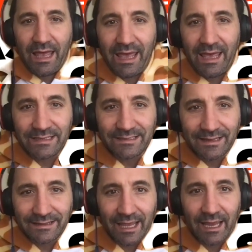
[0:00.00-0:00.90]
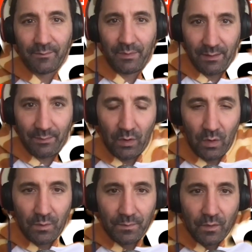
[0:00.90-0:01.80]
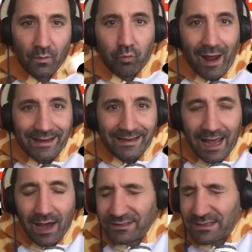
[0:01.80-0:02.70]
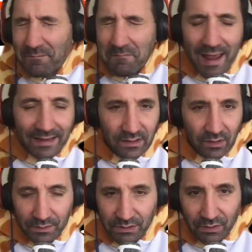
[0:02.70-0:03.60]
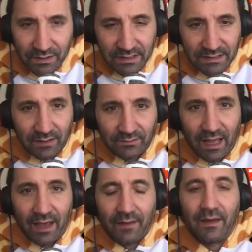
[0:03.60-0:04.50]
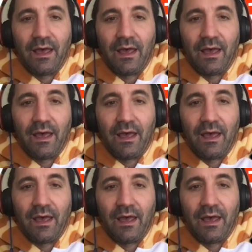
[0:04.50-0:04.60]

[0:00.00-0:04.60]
Here's the thing, people. Right now, it's amazing opportunities out there.